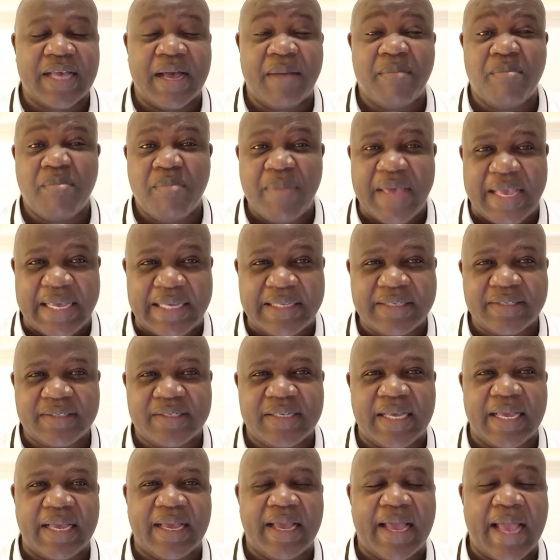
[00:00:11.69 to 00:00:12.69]

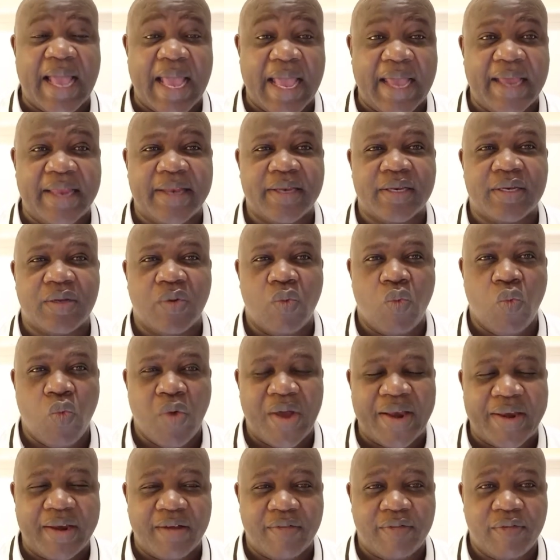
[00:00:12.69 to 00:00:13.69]
amazing and
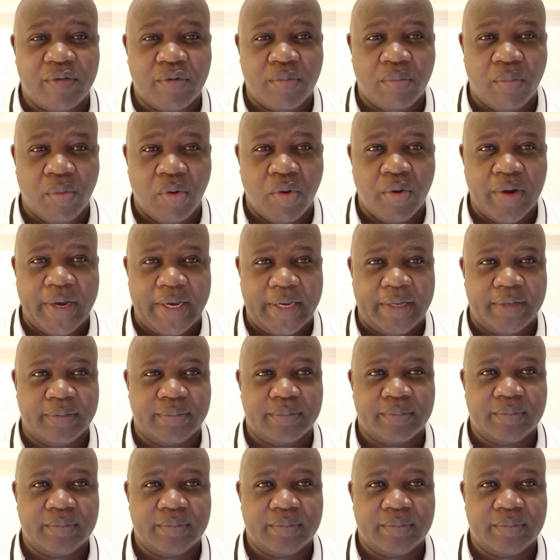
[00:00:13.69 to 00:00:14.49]
wonderful morning.